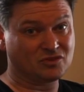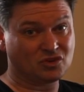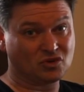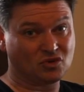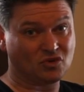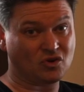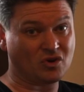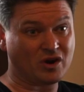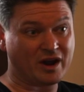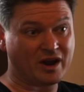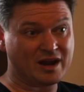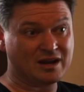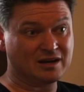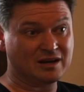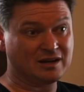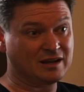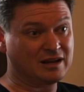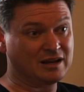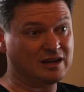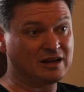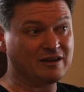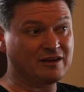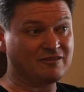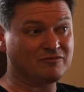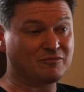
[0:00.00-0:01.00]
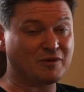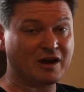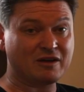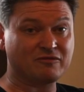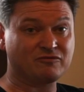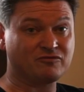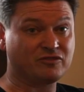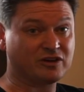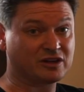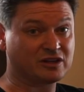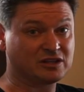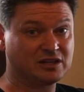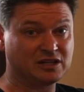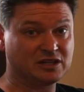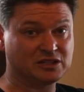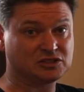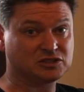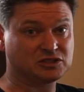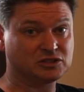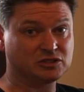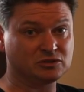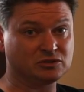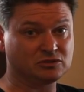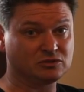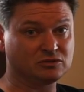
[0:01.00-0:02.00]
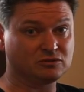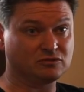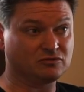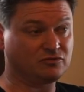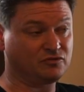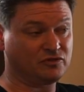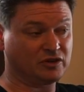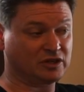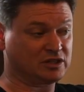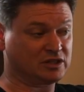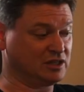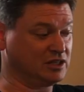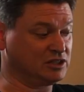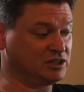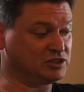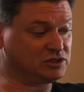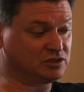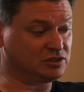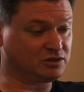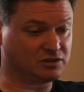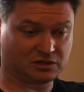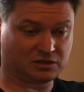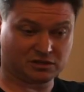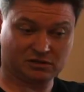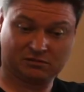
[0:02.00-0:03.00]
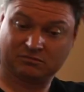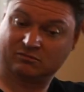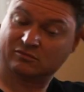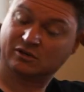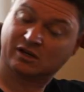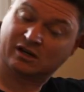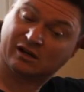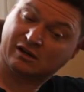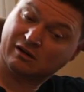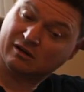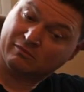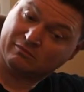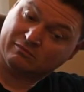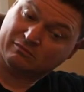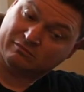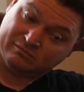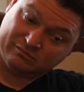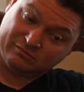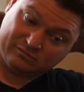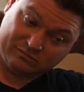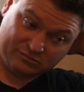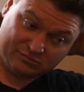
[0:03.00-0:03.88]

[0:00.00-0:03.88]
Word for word: tried any of my fictitional, fictitious um,